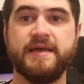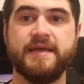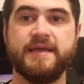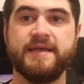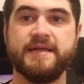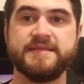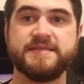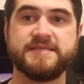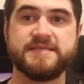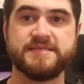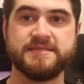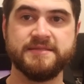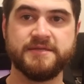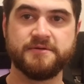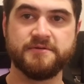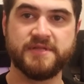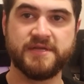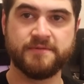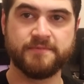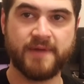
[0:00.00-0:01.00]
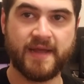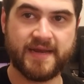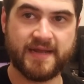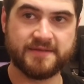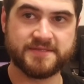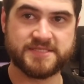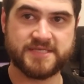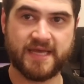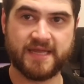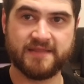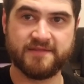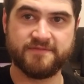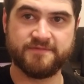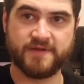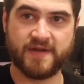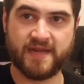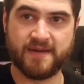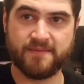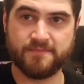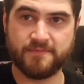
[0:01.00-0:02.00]
It's literally right outside of the
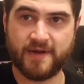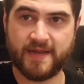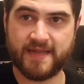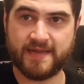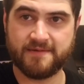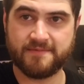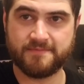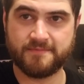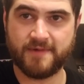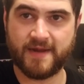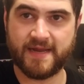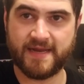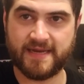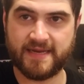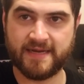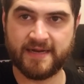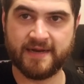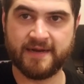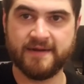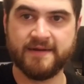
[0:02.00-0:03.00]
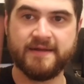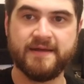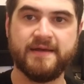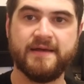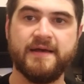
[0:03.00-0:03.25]
frame, right here.